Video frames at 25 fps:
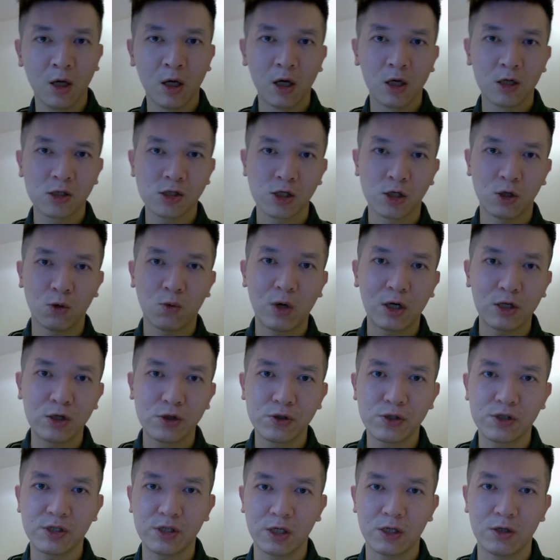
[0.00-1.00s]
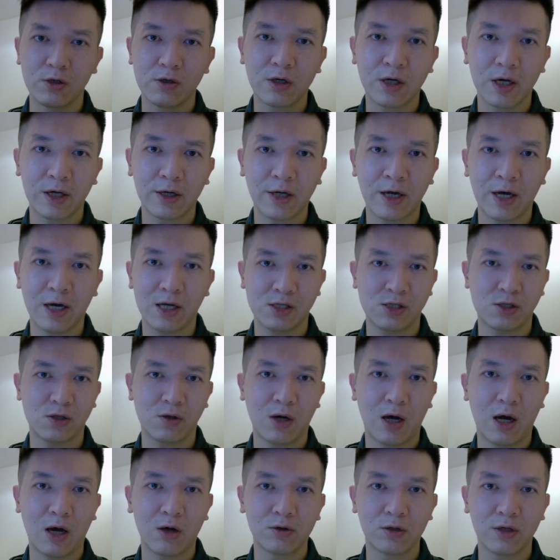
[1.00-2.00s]
So what do you see? You can cancel
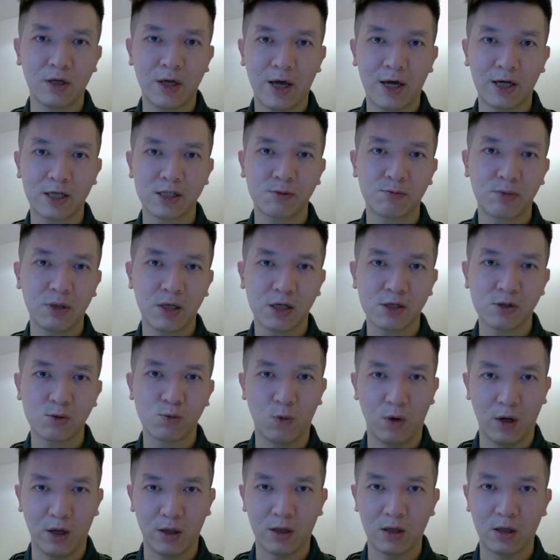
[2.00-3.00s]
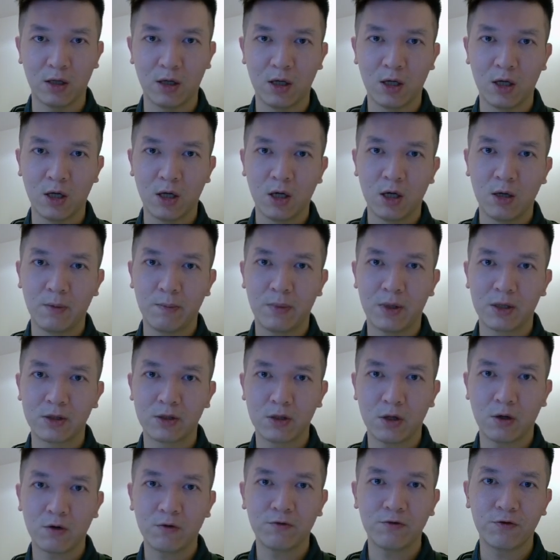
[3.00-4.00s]
out the x plus 1. But
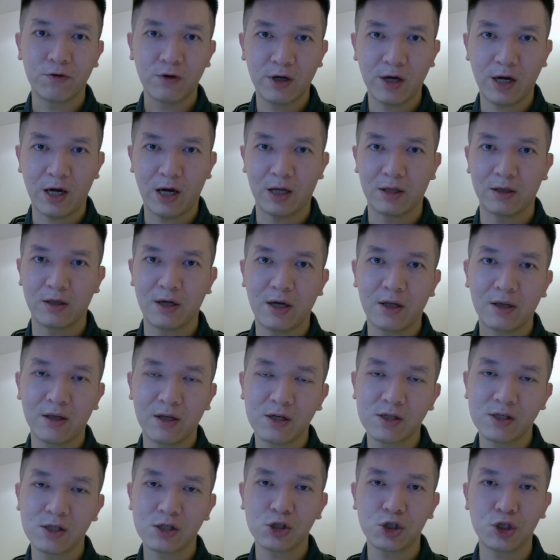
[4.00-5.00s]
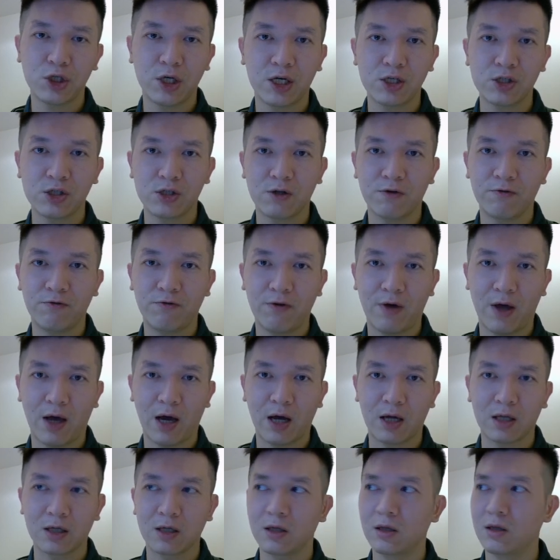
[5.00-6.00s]
don't forget, that doesn't change the
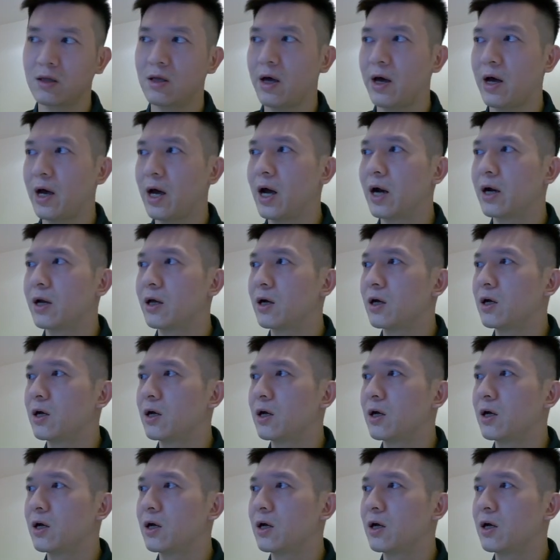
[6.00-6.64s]
fact that